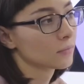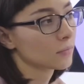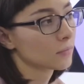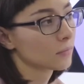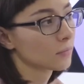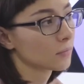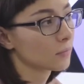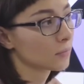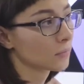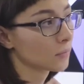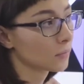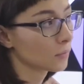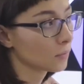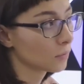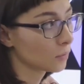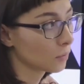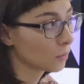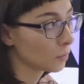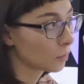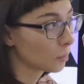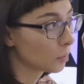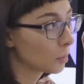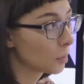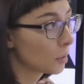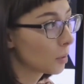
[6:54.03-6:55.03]
with them
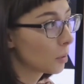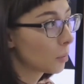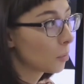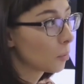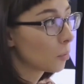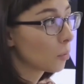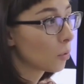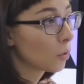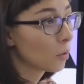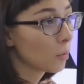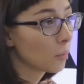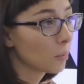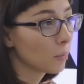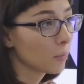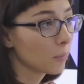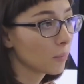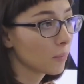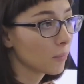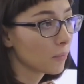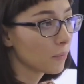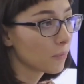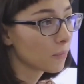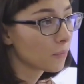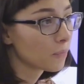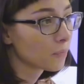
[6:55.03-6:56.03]
on a regular
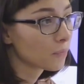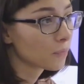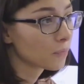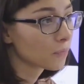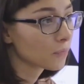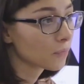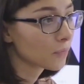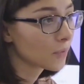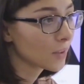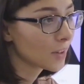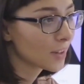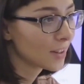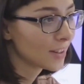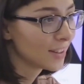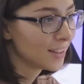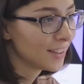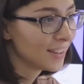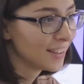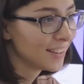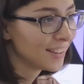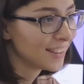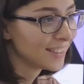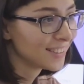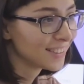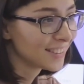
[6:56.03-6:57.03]
basis every
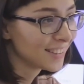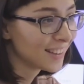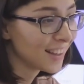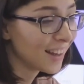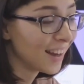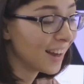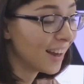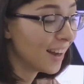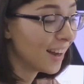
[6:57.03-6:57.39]
single day.